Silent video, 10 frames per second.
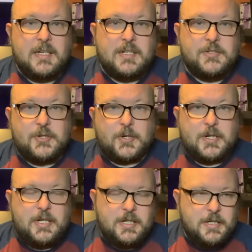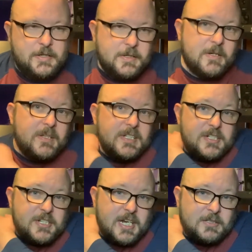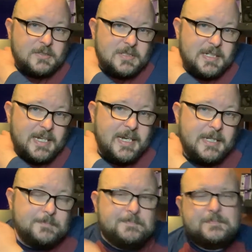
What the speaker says: journey here on this channel. And